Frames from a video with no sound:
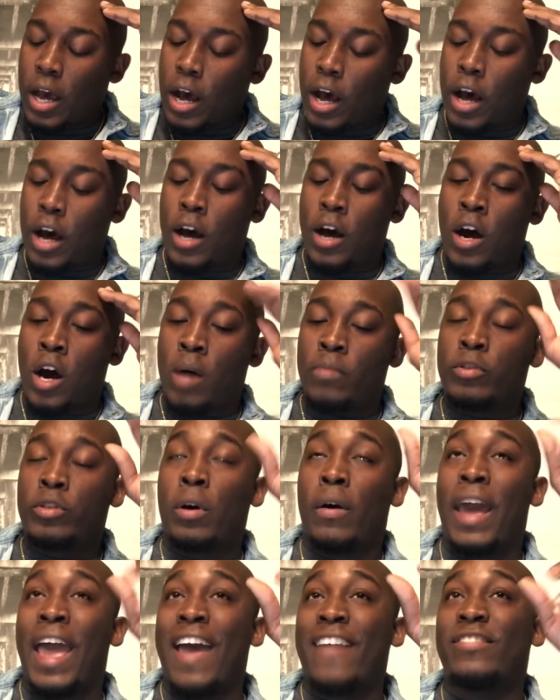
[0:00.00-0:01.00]

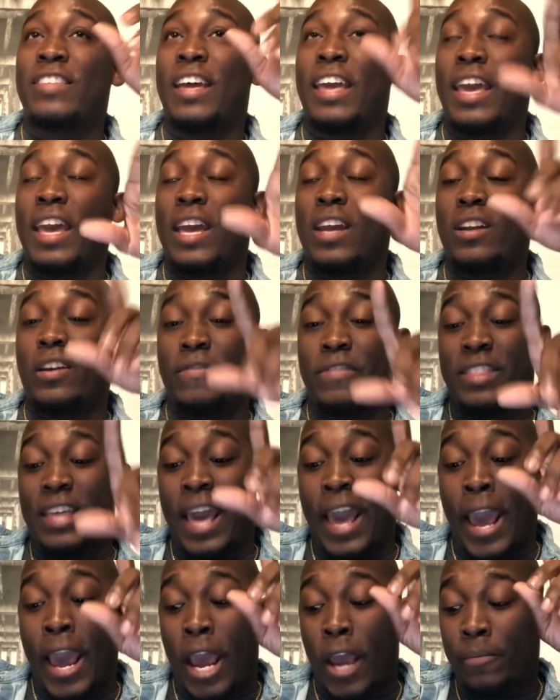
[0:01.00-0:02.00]
So at the end of
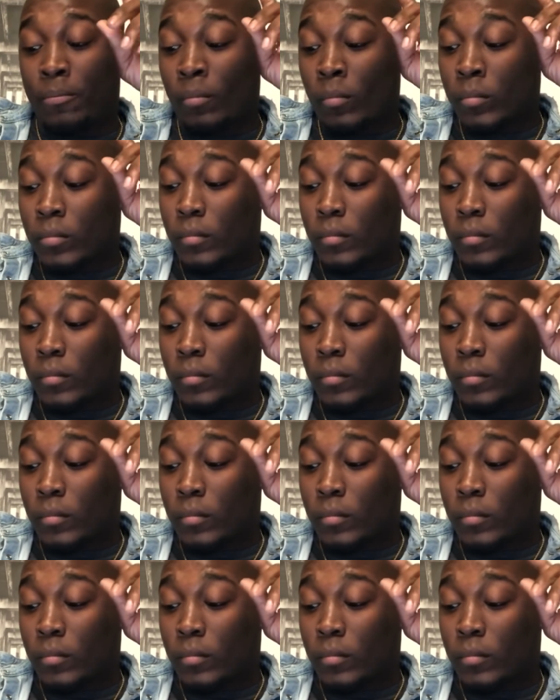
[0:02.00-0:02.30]
that,